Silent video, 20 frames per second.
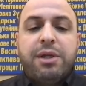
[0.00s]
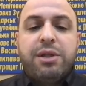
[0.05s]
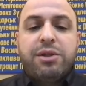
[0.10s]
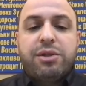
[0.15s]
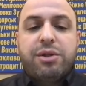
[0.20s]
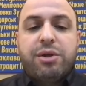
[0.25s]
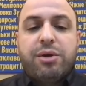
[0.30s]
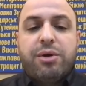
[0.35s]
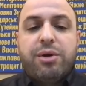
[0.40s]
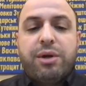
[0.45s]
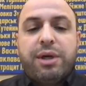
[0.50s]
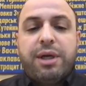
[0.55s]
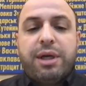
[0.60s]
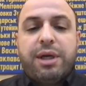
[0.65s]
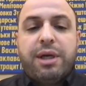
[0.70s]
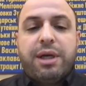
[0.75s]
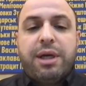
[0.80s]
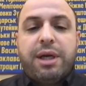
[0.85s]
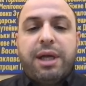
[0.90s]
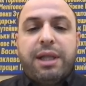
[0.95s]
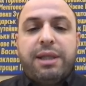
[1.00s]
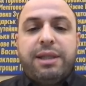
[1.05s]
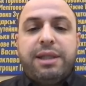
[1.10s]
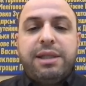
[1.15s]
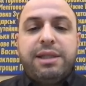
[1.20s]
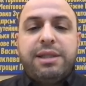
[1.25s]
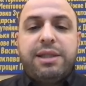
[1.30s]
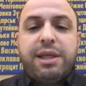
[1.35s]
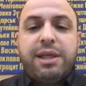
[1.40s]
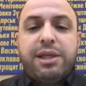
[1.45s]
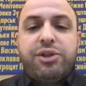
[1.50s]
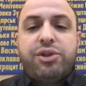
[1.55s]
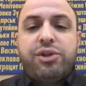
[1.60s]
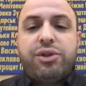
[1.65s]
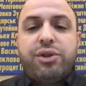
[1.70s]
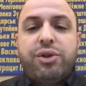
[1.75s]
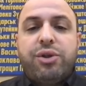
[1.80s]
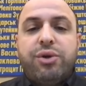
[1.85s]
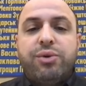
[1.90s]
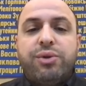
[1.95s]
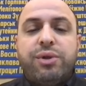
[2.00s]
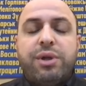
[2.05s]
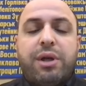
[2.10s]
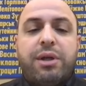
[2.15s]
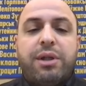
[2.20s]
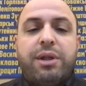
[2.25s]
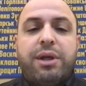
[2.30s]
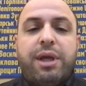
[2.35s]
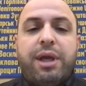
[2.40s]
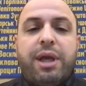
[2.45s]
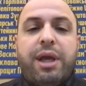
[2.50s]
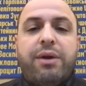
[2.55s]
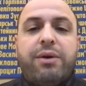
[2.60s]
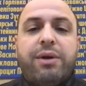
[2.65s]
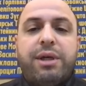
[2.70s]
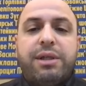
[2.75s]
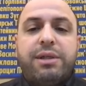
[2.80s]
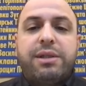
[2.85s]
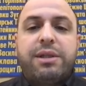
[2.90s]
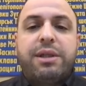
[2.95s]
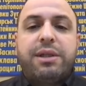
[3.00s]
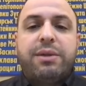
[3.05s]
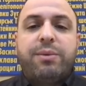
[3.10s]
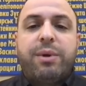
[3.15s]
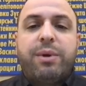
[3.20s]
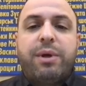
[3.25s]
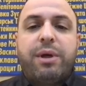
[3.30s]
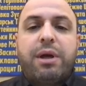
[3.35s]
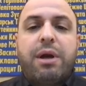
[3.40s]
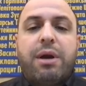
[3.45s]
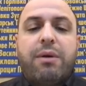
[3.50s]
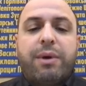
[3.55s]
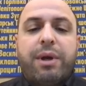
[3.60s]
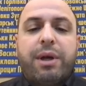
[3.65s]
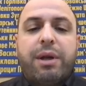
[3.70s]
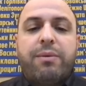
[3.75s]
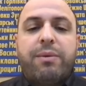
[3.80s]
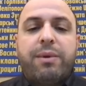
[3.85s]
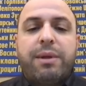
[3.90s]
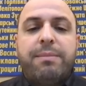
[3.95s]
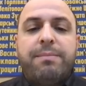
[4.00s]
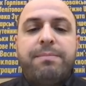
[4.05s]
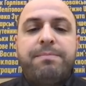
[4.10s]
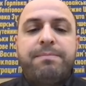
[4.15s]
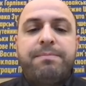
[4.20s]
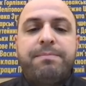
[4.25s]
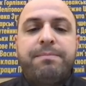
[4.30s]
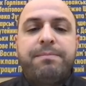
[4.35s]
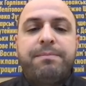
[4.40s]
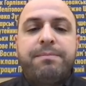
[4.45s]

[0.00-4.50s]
So at this stage, those are the areas that we're covering with them.